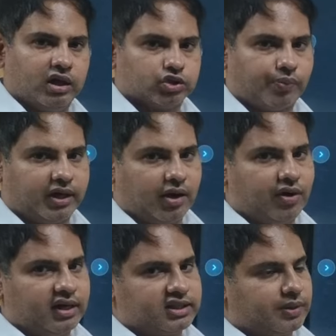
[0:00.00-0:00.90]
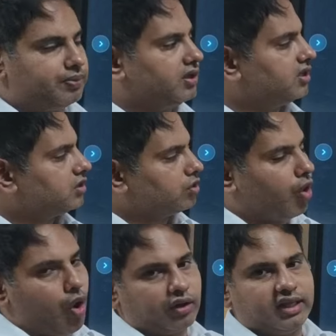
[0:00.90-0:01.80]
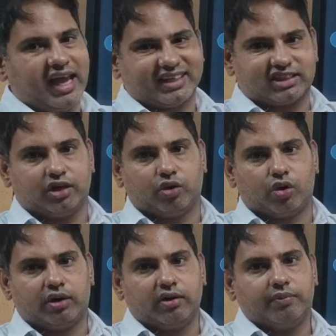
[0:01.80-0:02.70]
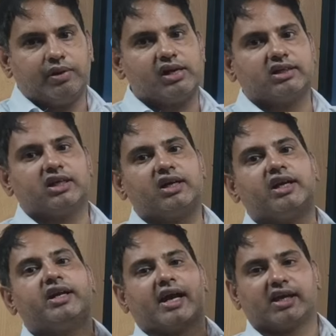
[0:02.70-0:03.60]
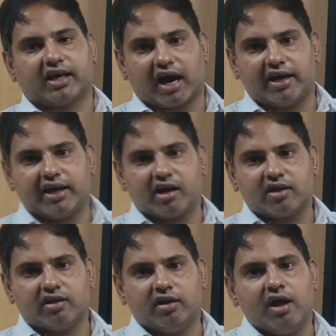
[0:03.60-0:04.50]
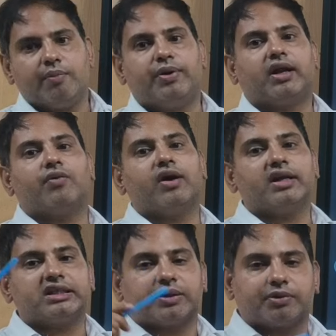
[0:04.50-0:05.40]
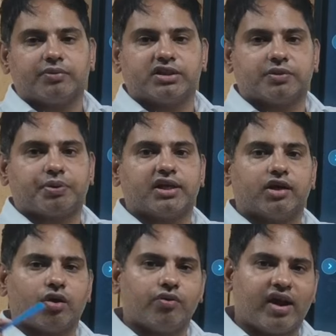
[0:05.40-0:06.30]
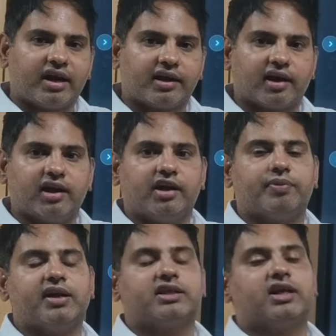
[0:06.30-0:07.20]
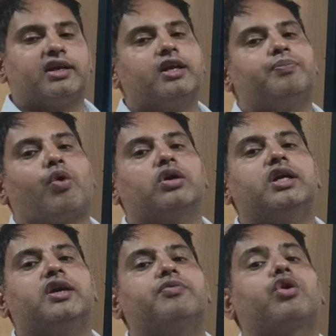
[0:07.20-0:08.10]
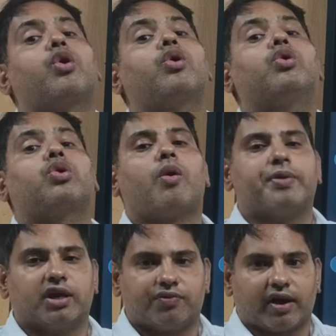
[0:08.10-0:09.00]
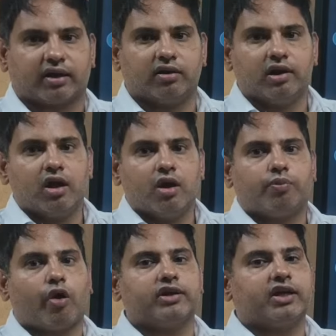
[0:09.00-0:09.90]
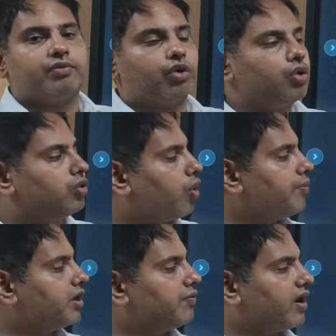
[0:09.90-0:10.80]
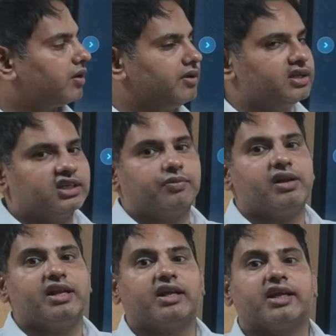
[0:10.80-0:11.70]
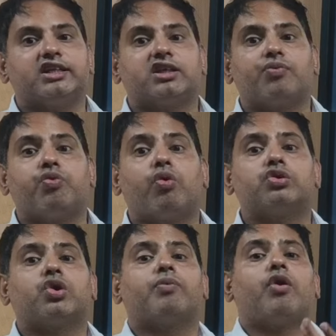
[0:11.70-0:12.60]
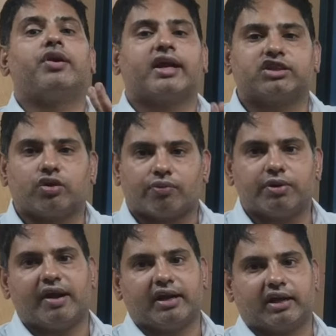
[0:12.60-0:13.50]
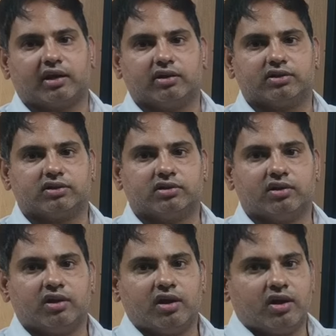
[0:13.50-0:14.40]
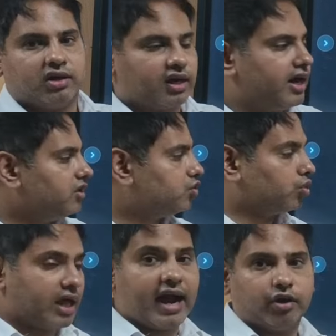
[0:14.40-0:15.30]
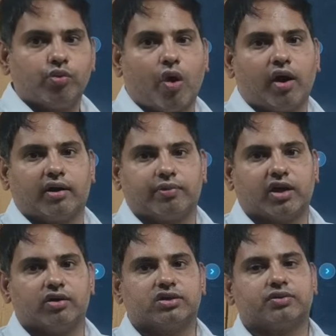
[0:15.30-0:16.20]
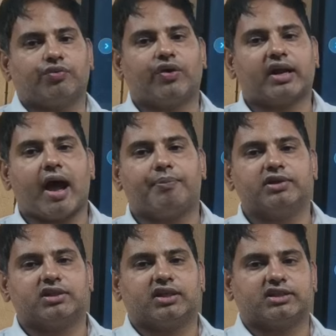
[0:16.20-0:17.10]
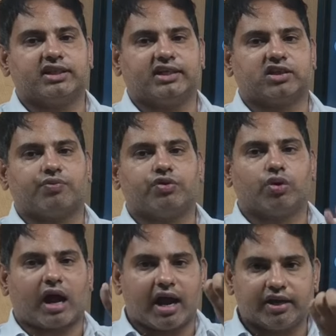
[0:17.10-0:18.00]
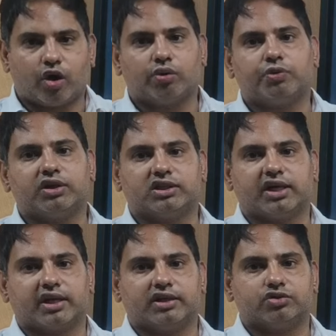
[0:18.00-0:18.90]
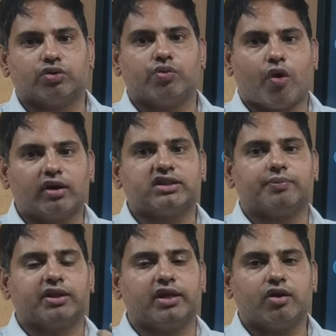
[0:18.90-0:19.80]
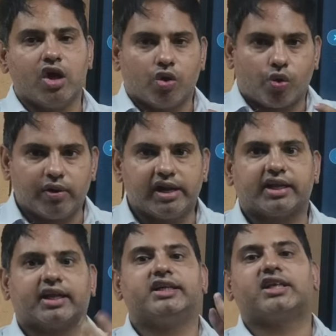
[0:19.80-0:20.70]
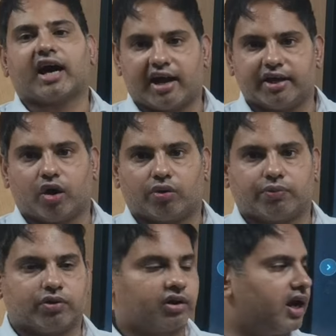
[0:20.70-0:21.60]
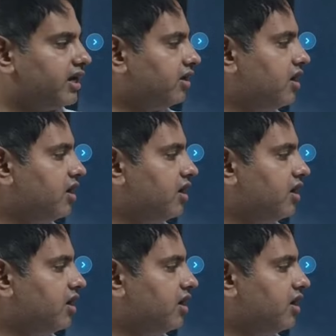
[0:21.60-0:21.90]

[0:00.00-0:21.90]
So beta 1 receptors on the SA node will result in tachycardia. Beta 1 receptor which is present on ventricle, it will result in positive chronotropic effect. Positive chronotropic effect means it will increase the force of contraction of the ventricles, right? So that you want, because what happens in the CHF, your cardiac output is decreased. So you want something who will increase the cardiac output, right?